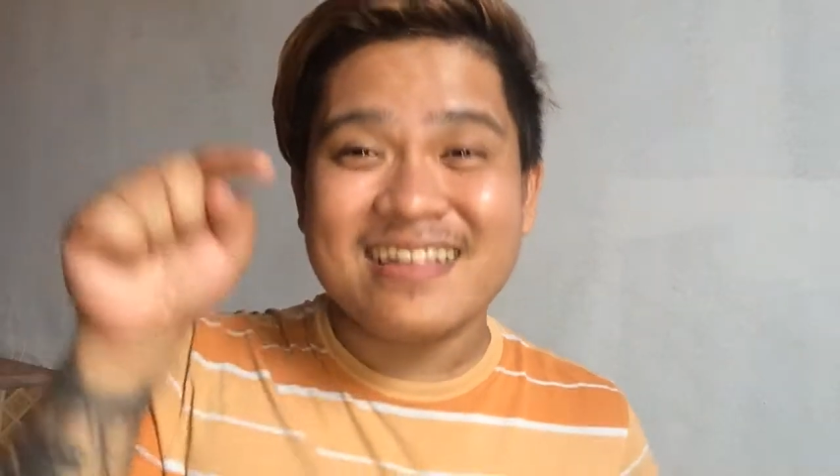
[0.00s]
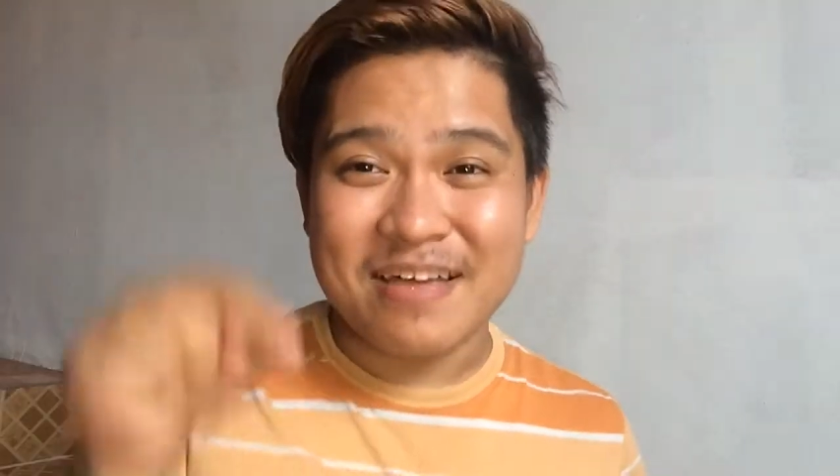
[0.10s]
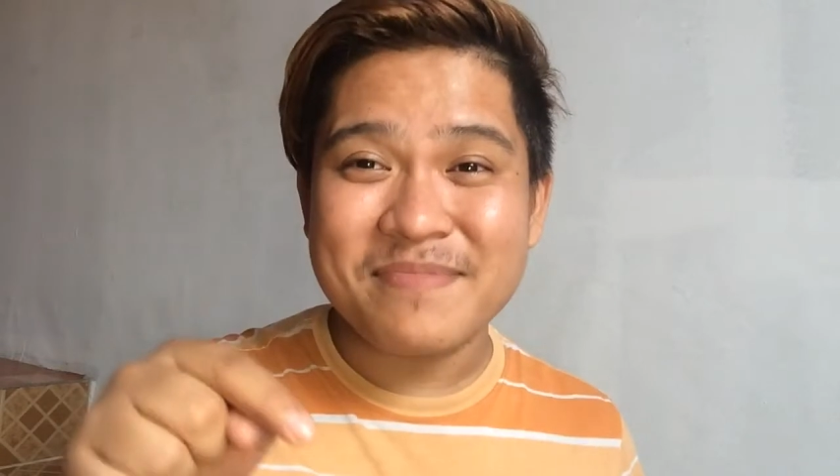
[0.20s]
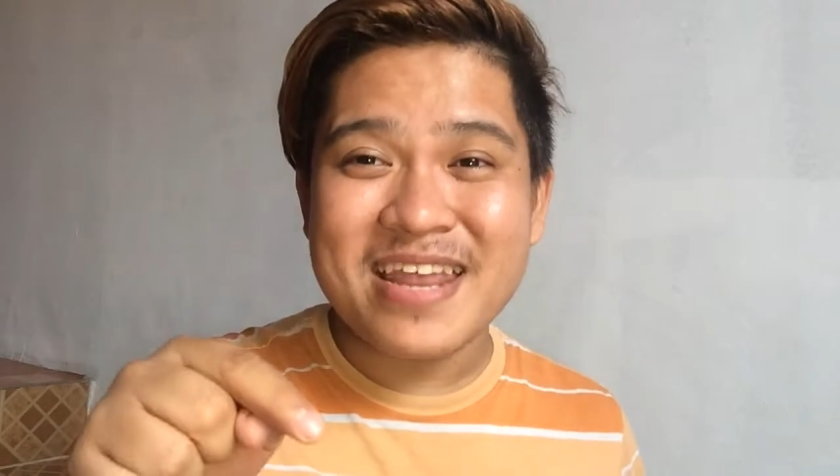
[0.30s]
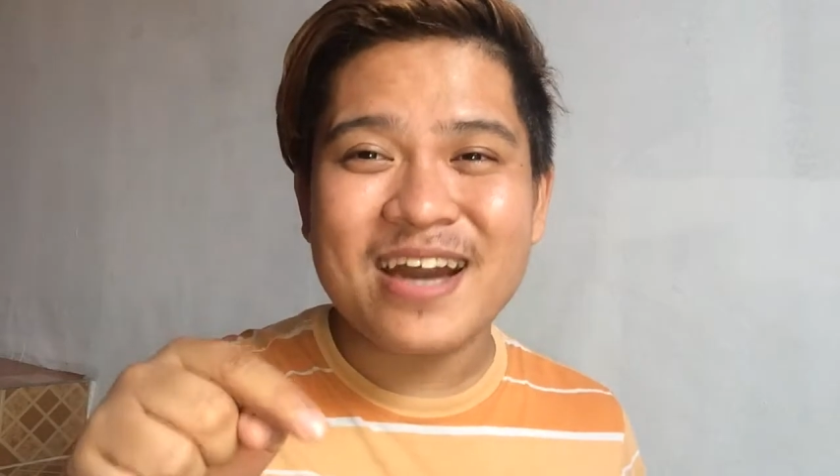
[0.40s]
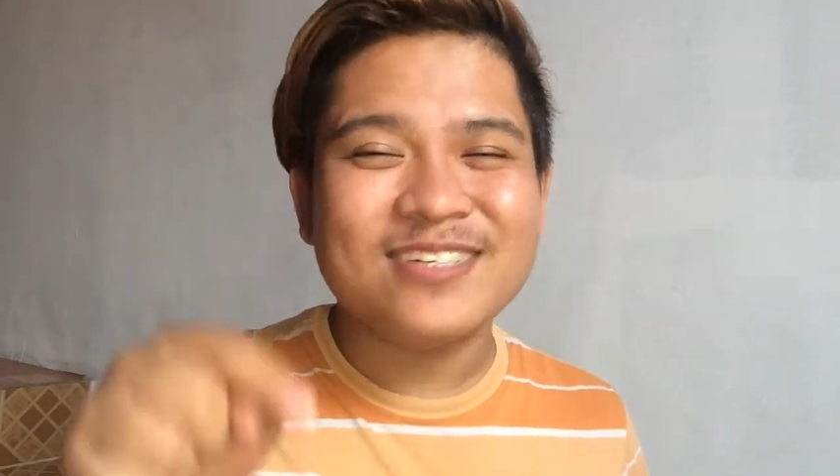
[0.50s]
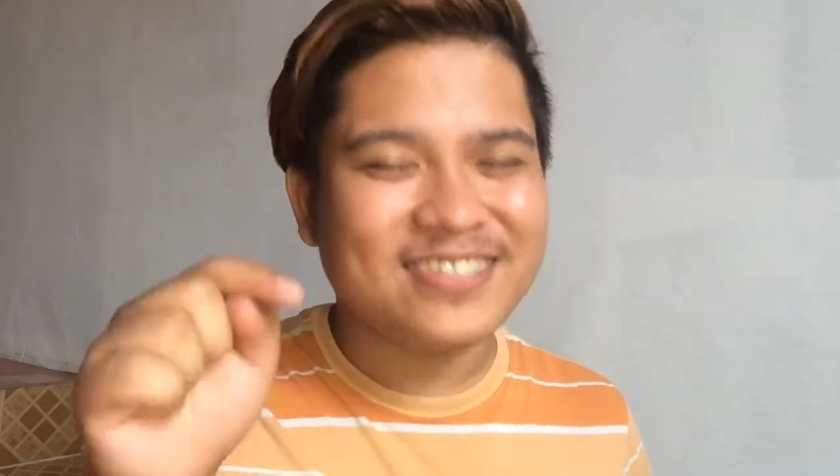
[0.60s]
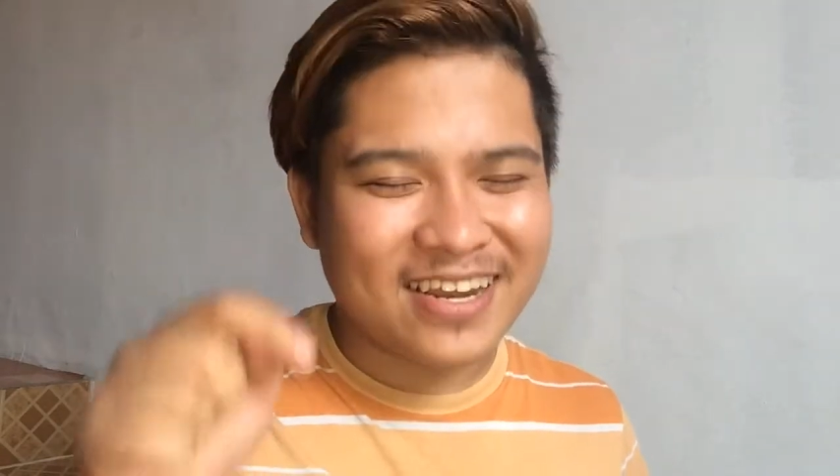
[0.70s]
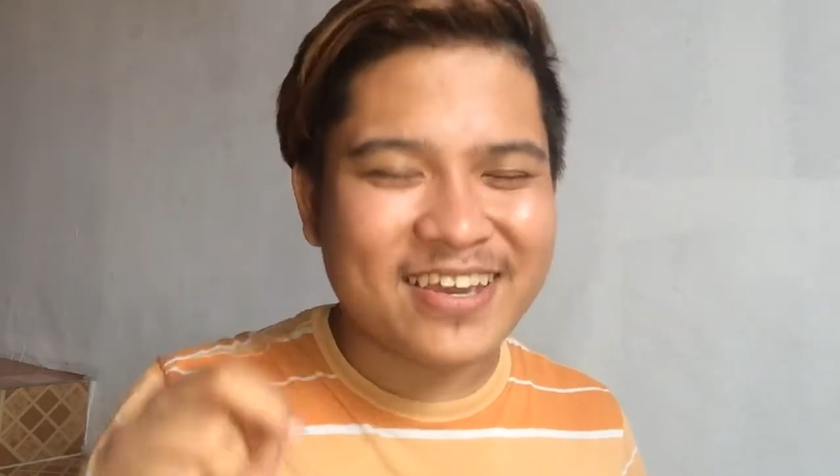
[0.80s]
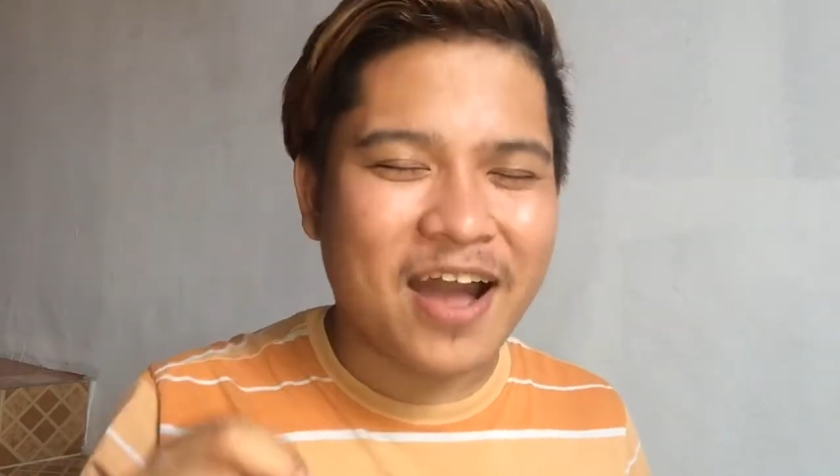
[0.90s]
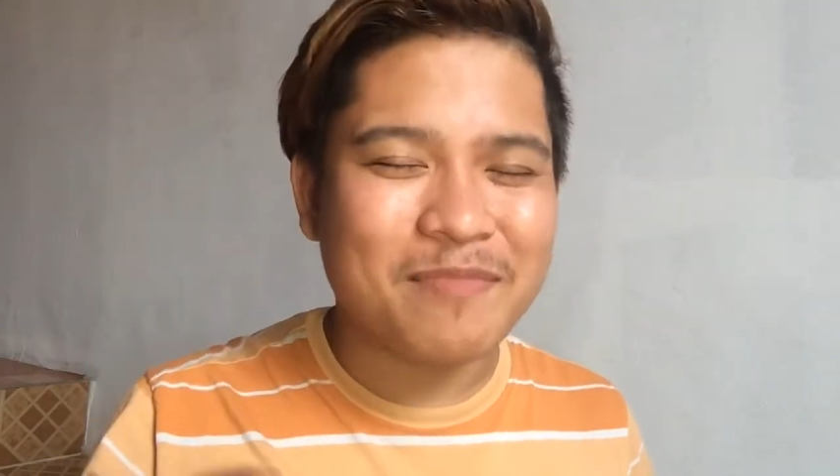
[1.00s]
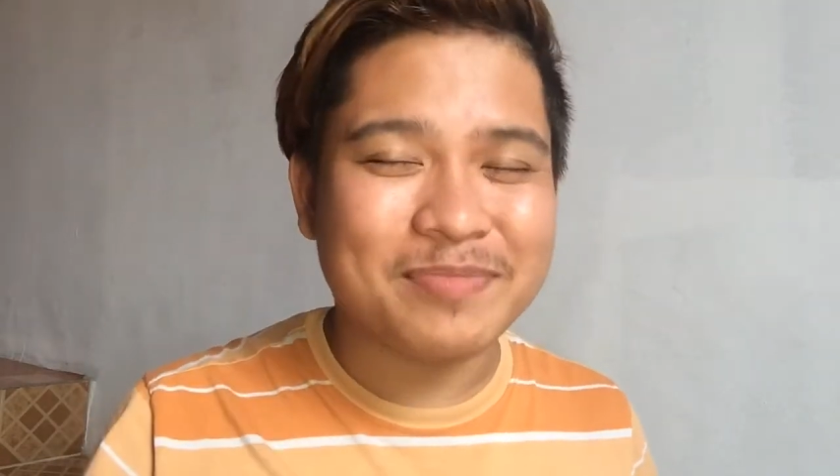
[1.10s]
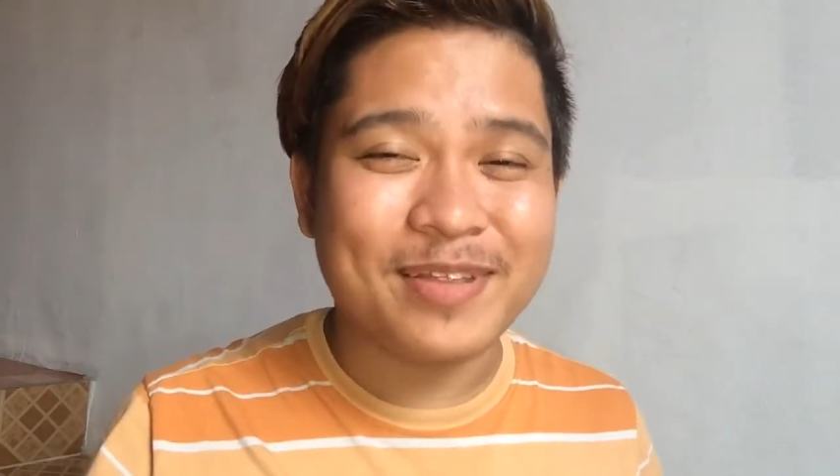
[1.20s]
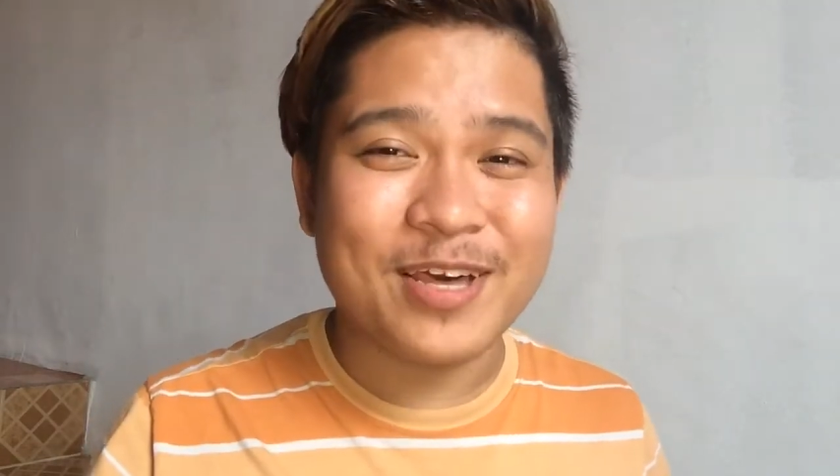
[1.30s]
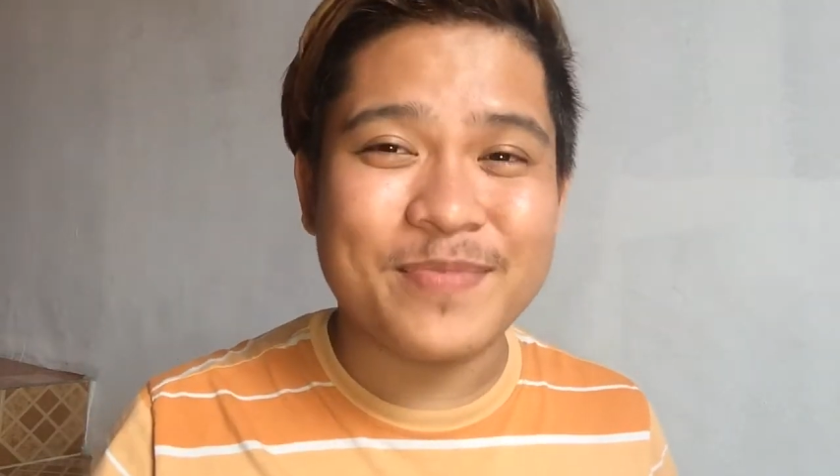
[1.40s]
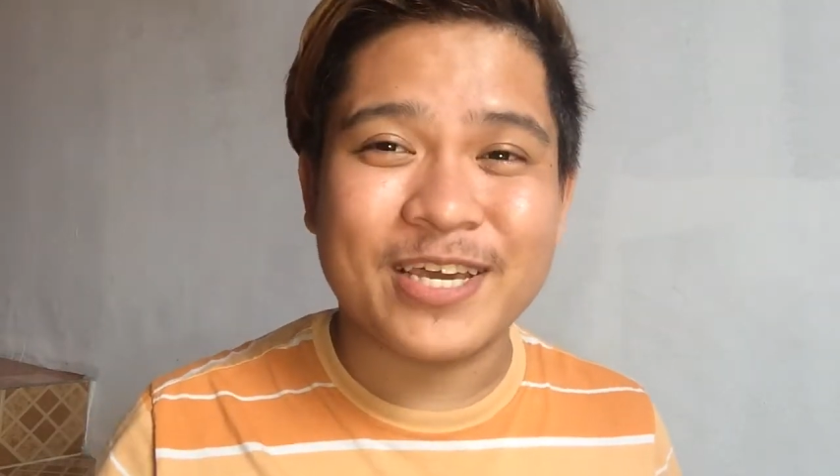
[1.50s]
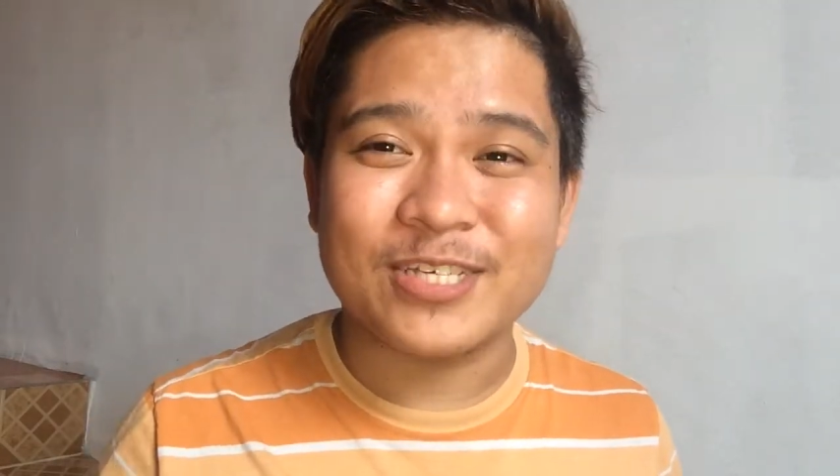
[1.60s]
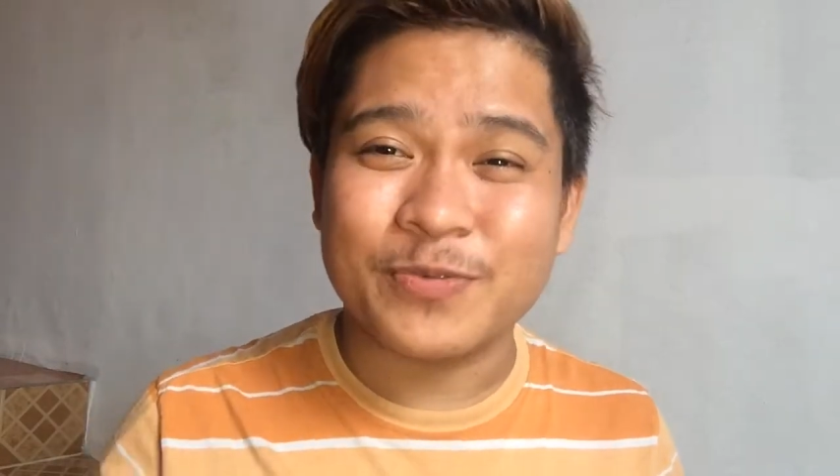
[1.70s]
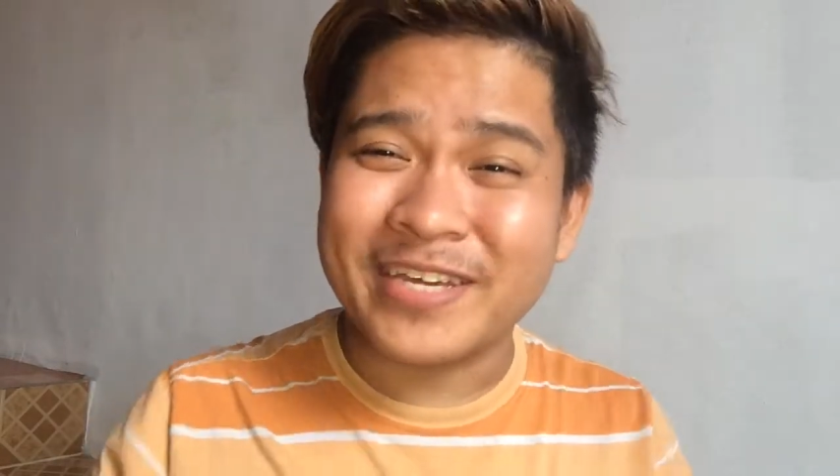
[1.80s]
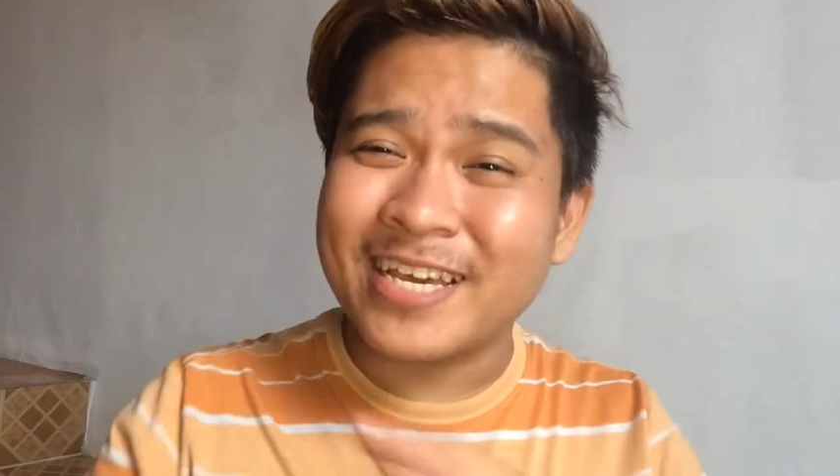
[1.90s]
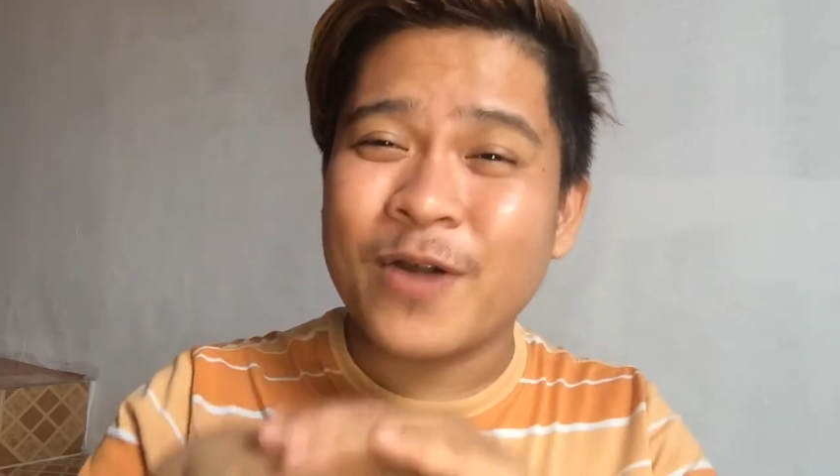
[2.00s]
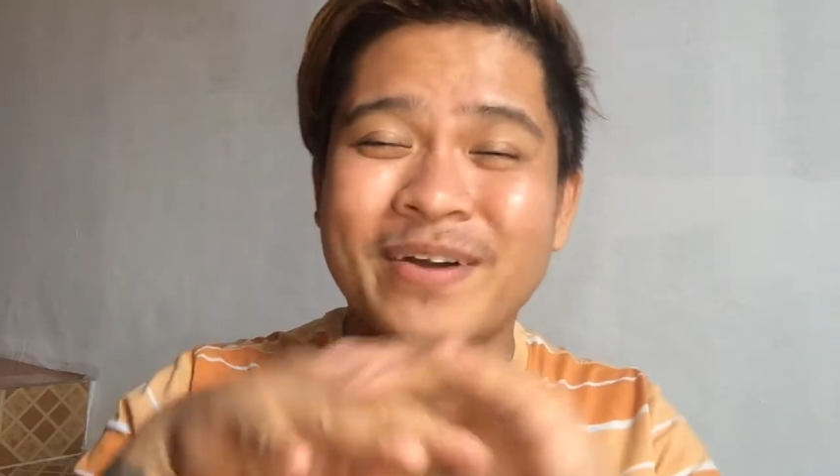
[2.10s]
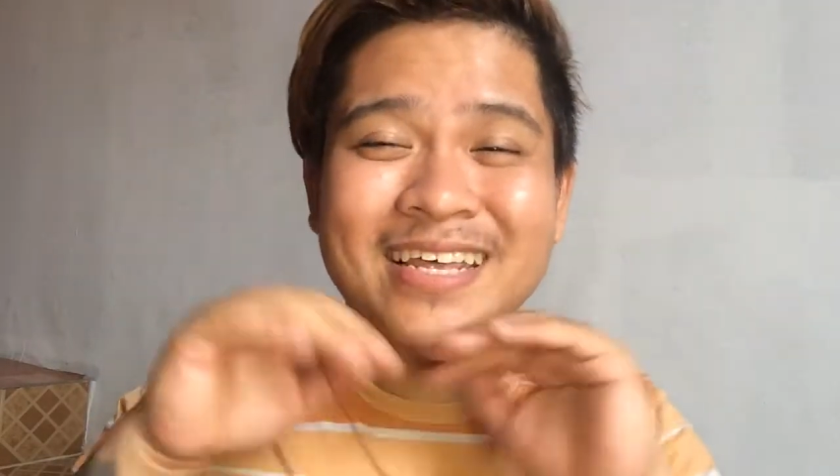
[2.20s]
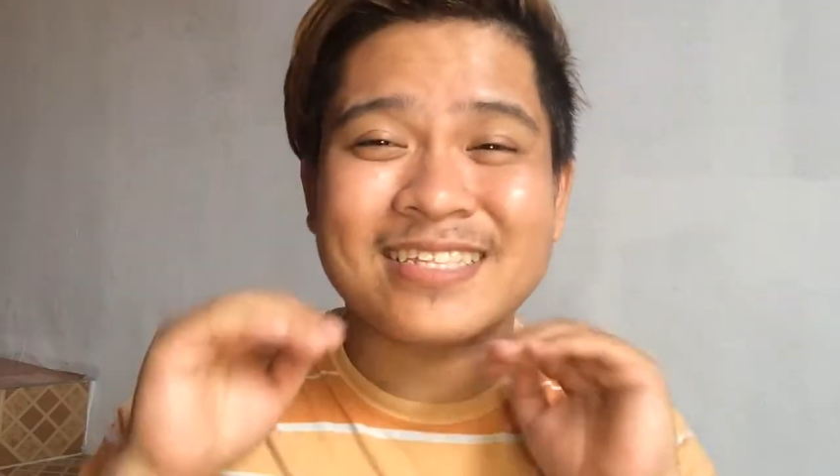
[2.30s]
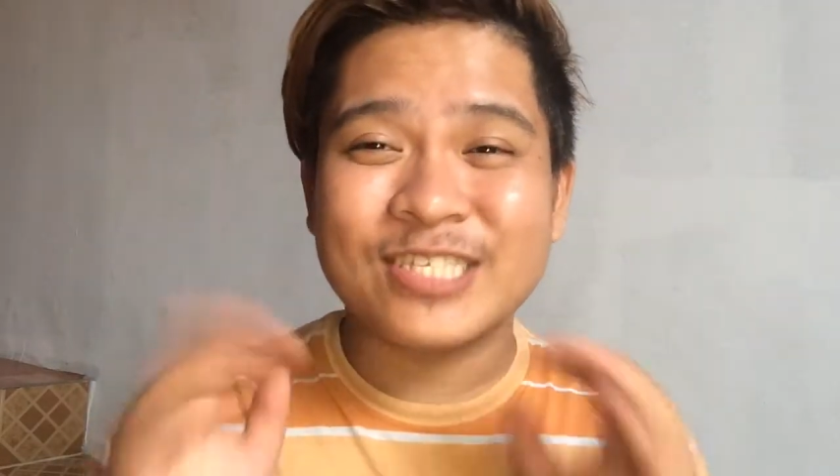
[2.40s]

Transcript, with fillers: let me know down in the comments below because we're gonna go ahead and